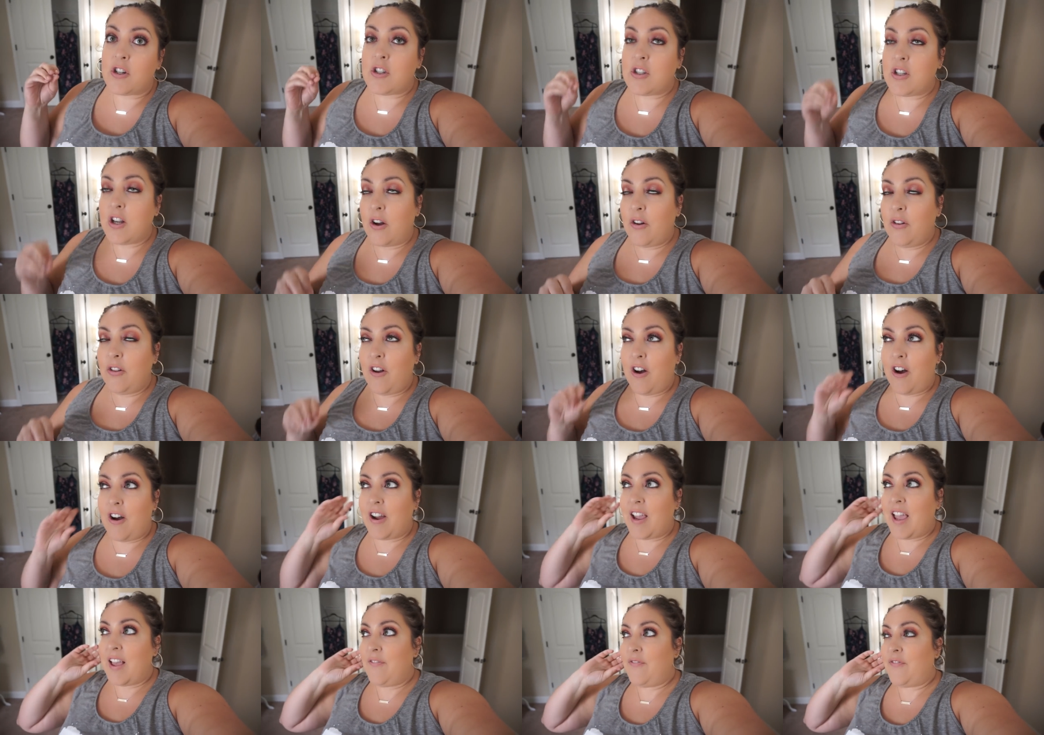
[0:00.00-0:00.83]
so
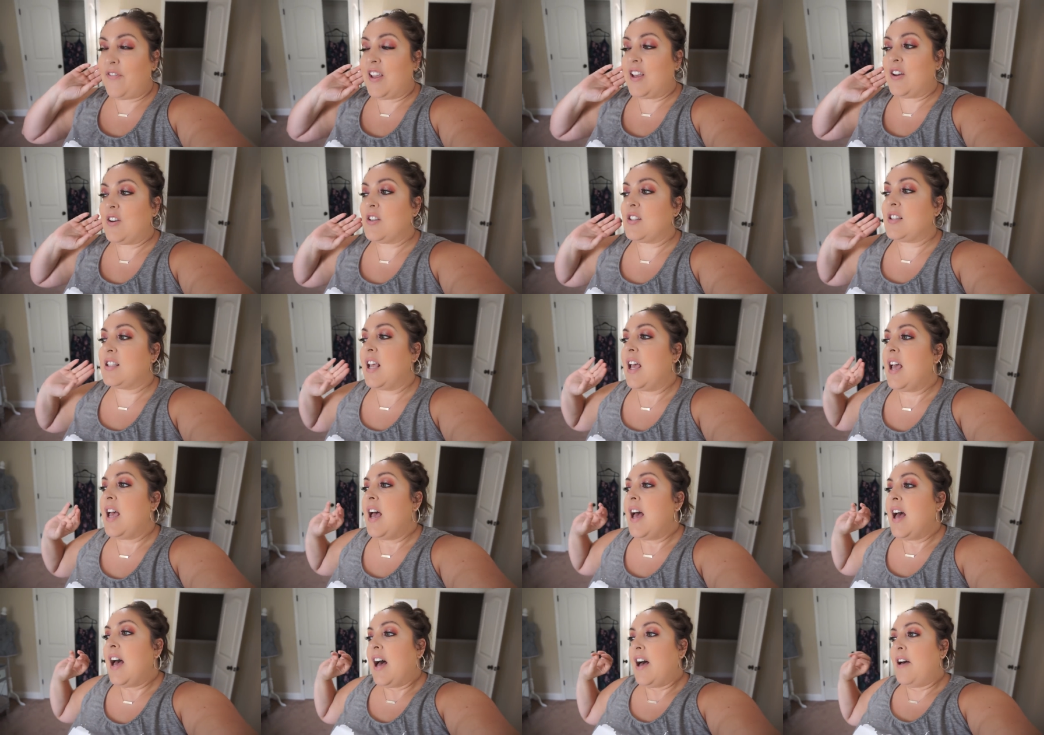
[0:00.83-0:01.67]
long. It feels
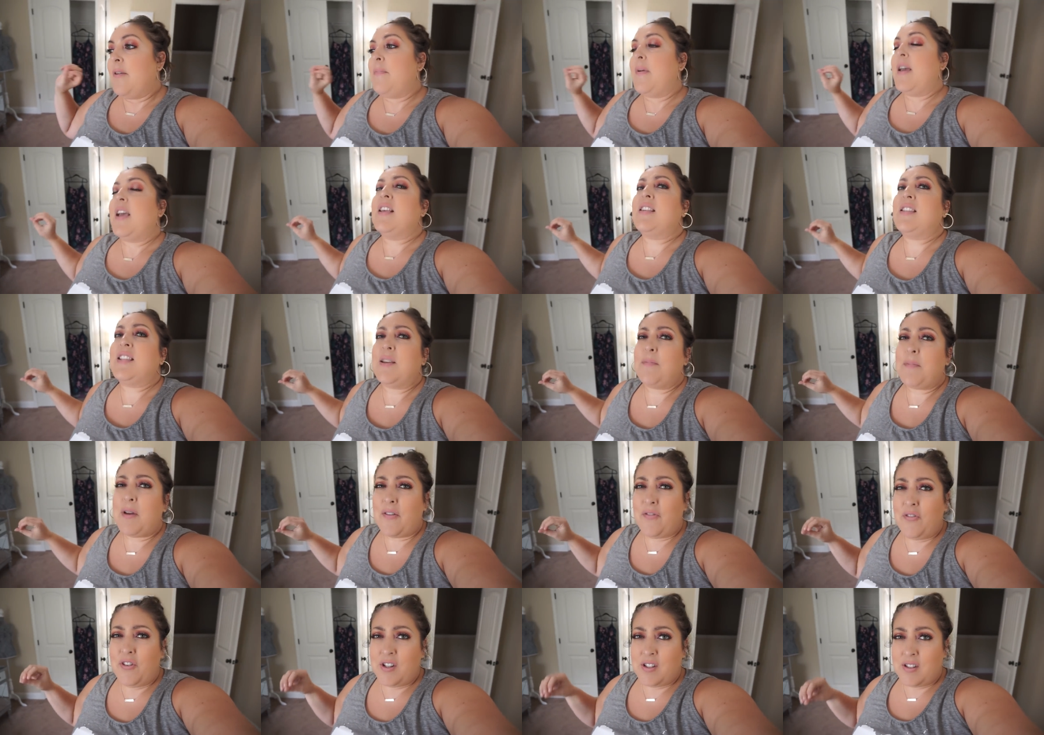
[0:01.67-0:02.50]
amazing.
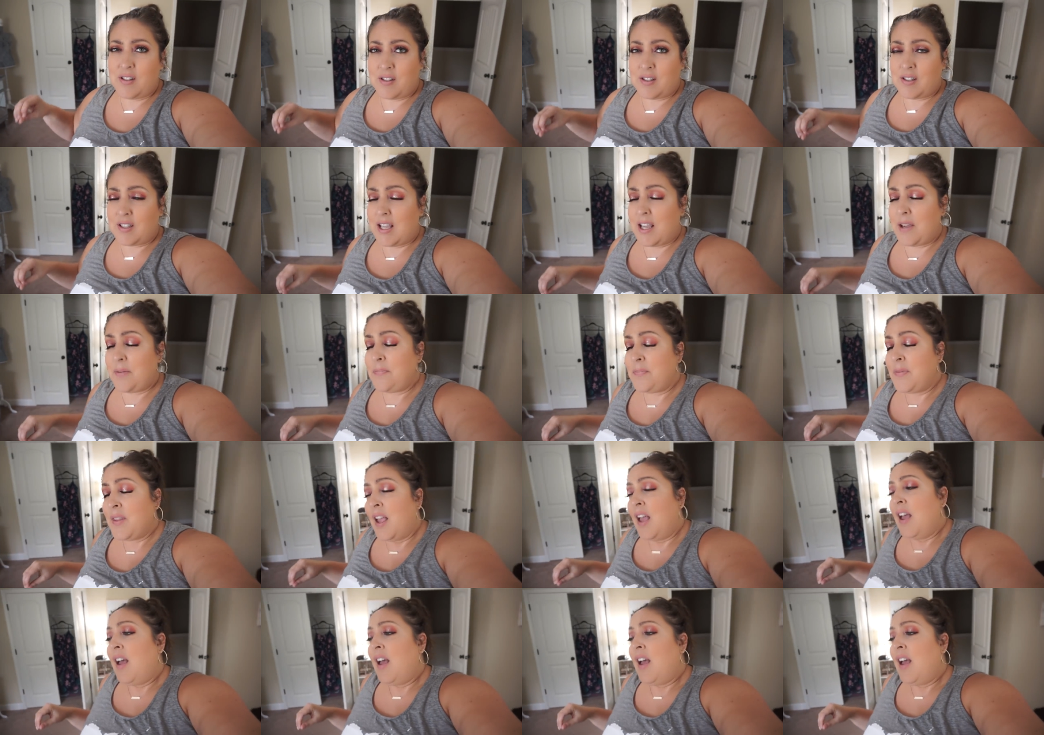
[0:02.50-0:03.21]
My foot's asleep.